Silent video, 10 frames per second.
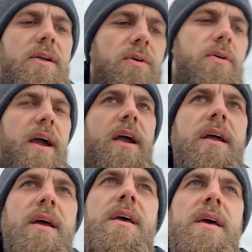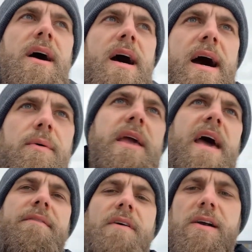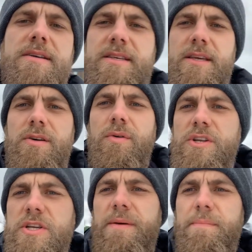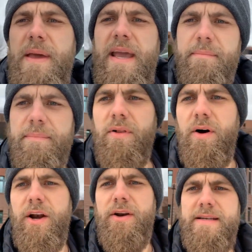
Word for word: Eau Claire. We have RCU, which is a big employer